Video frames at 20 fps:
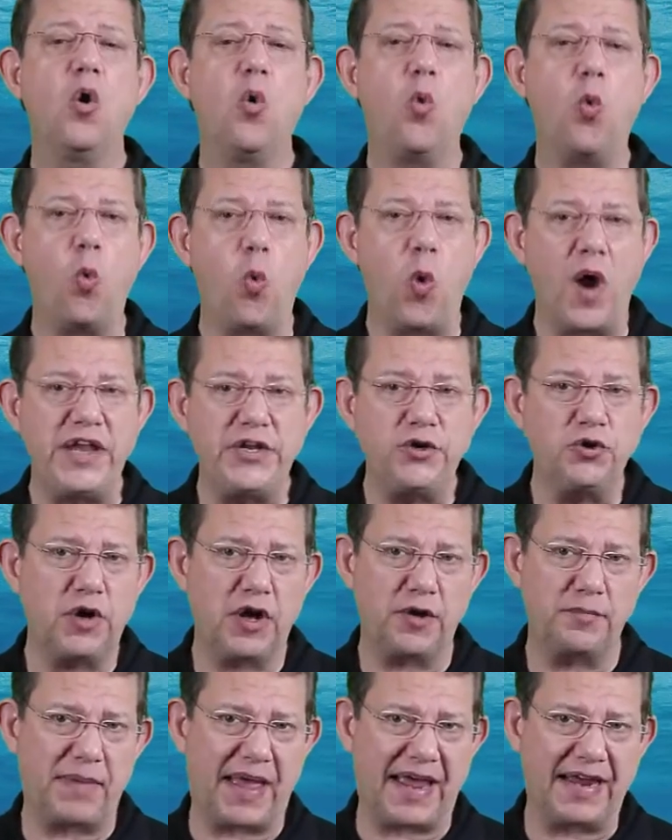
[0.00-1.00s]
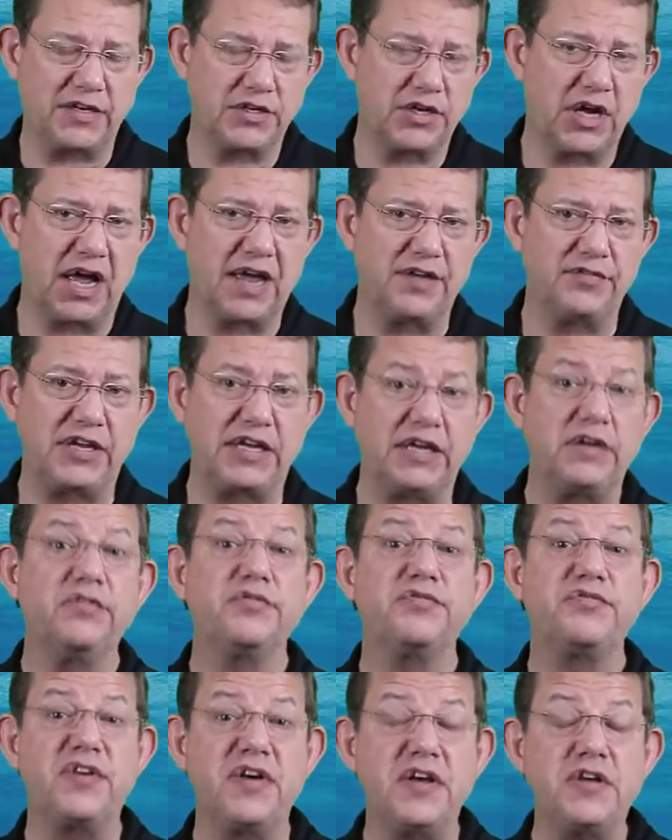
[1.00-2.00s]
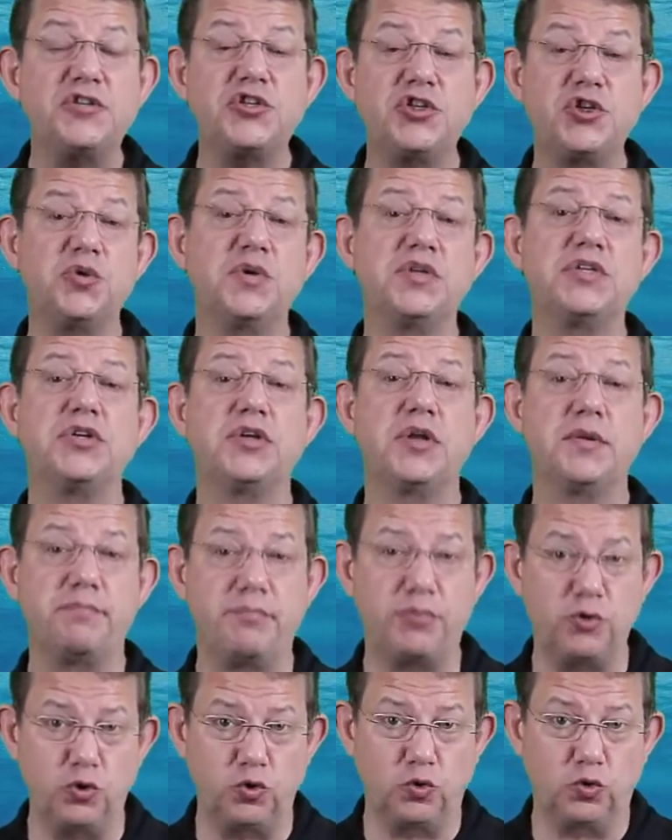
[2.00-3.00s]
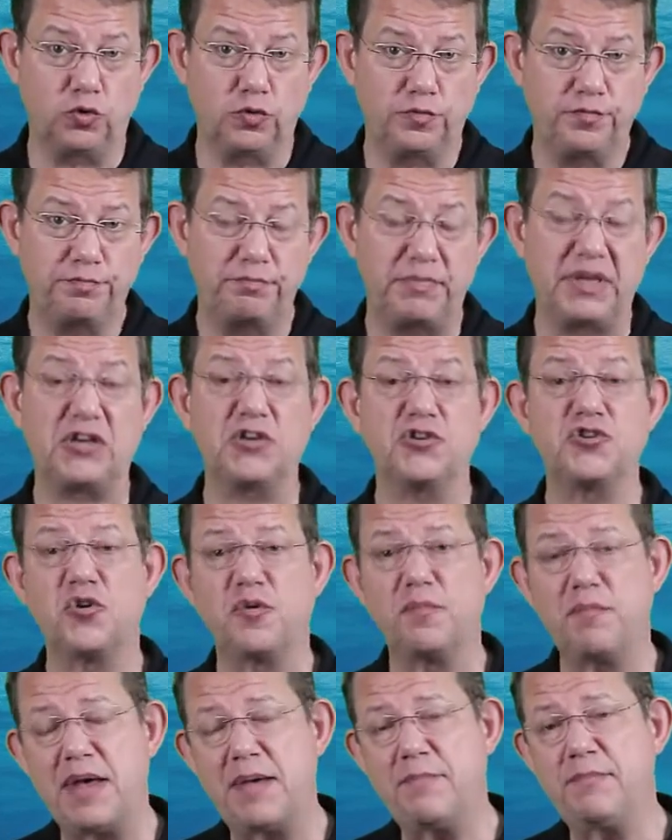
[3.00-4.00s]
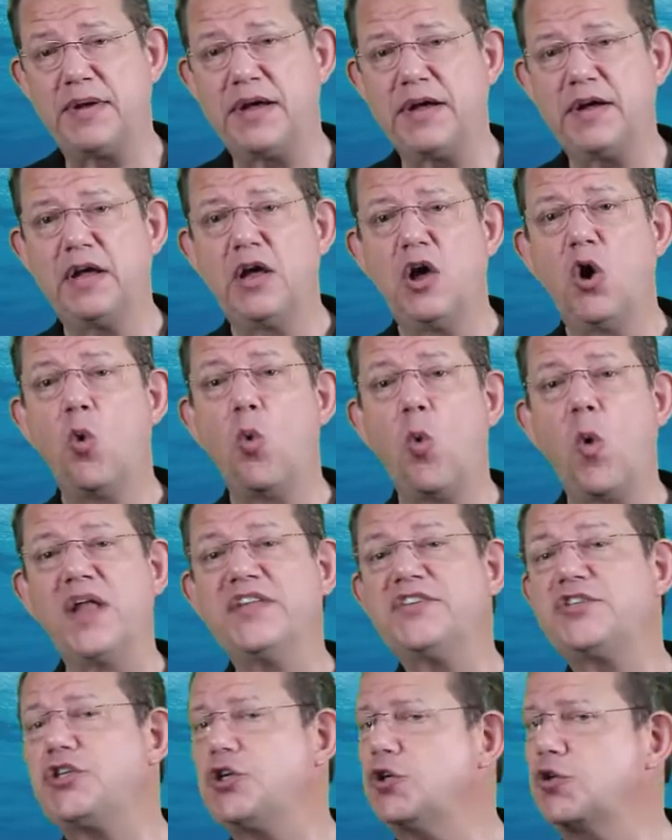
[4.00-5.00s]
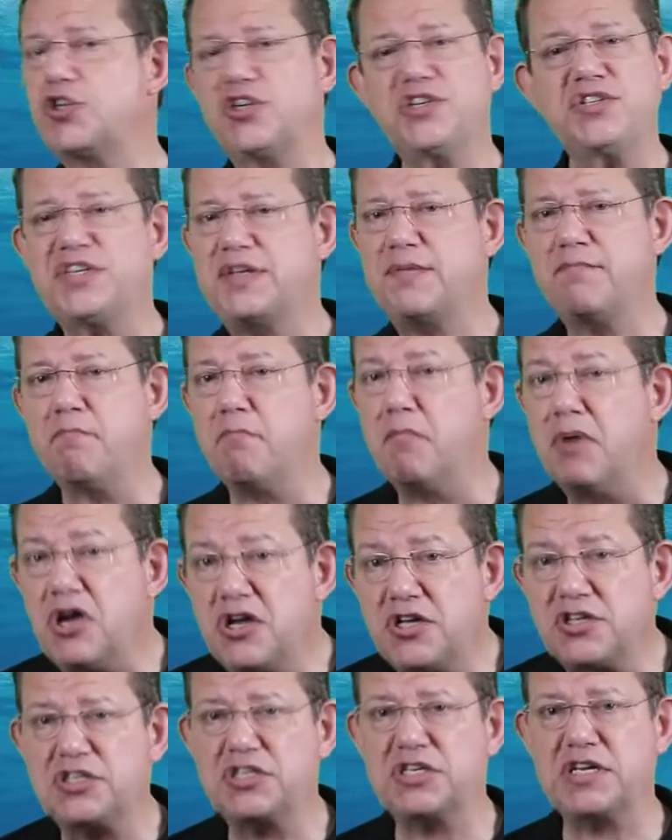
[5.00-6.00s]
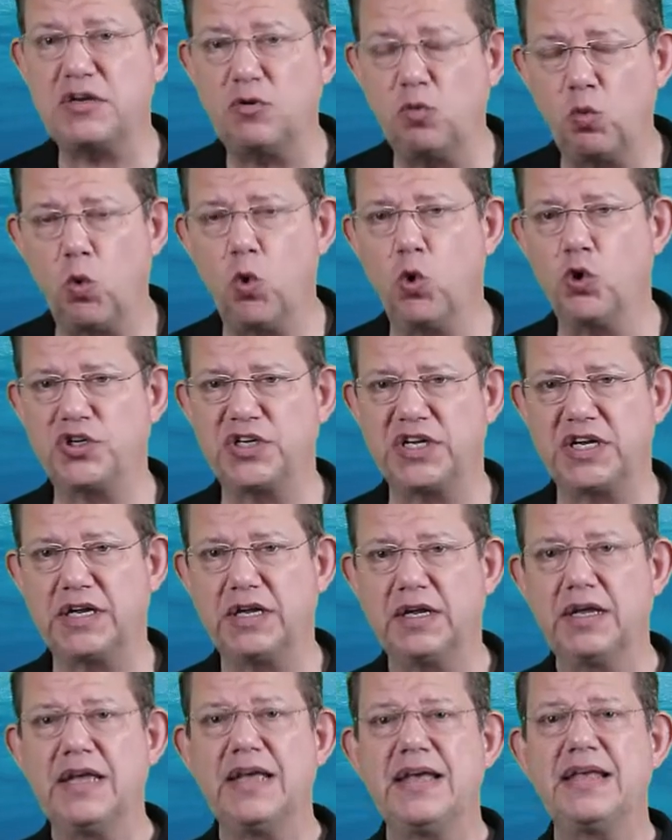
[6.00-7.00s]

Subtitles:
when you go back diving, first do it in a pool, because remember, once you're just immersed in water,